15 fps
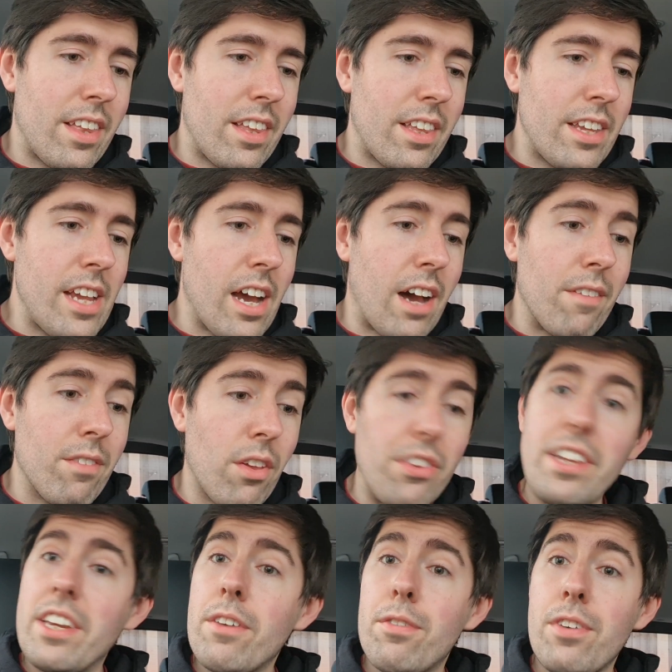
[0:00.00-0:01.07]
yeah, I'm not
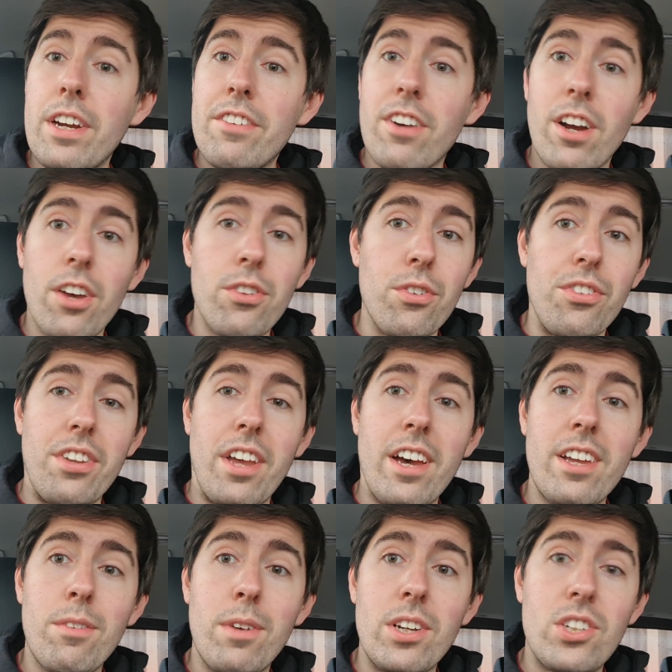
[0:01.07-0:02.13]
needed for a rehearsal
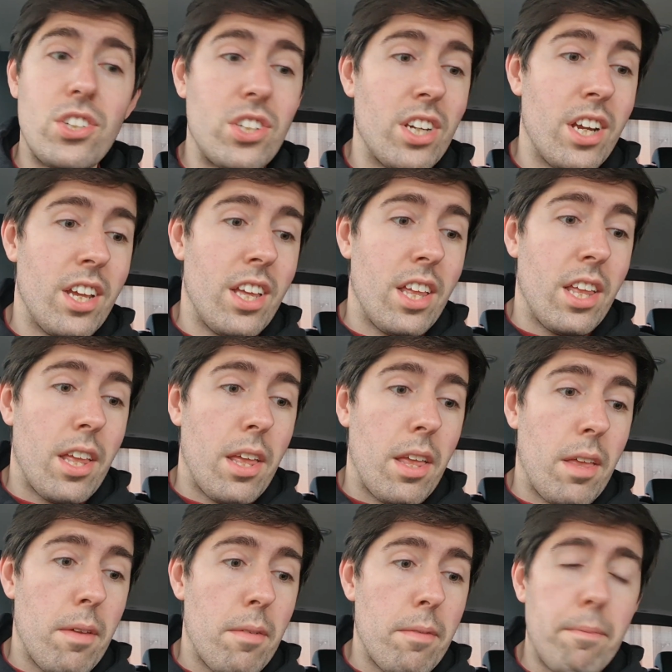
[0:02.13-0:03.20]
tonight, which
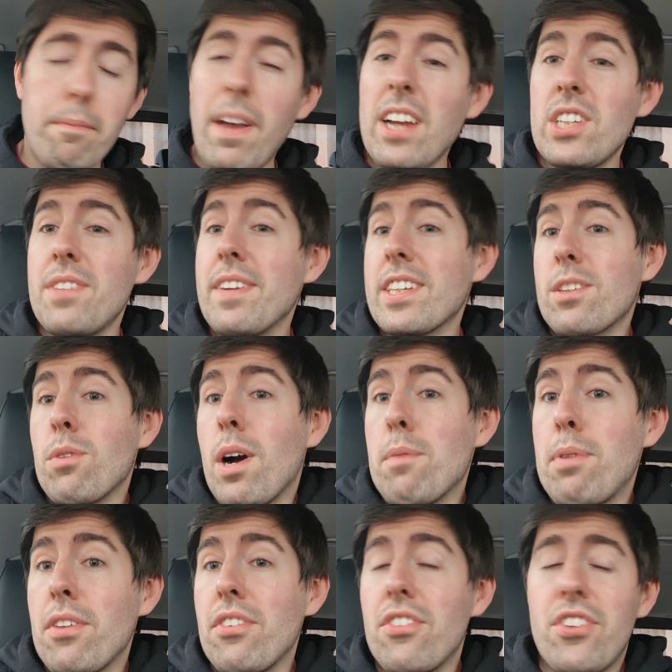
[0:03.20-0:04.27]
actually makes quite a
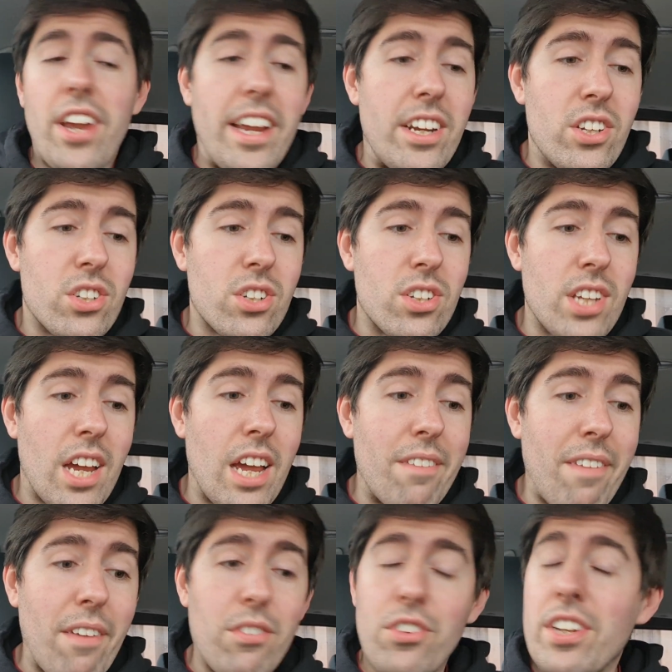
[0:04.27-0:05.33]
pleasant change because I am
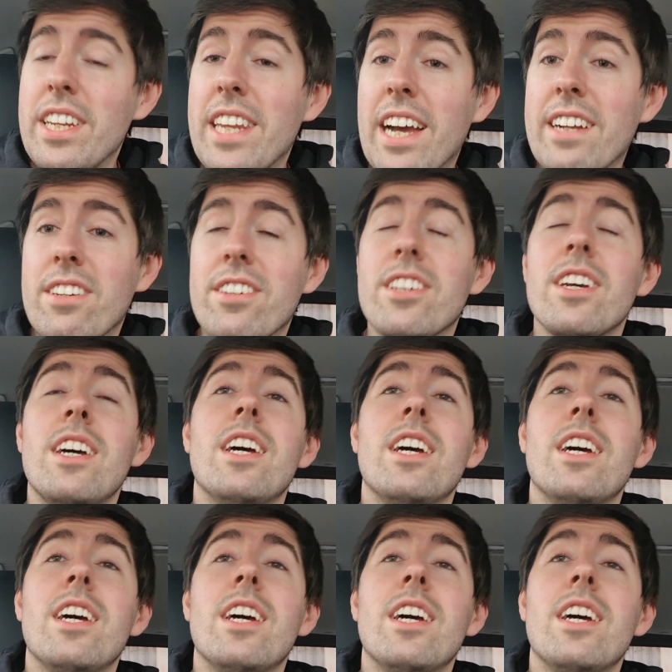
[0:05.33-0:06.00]
absolutely knackered.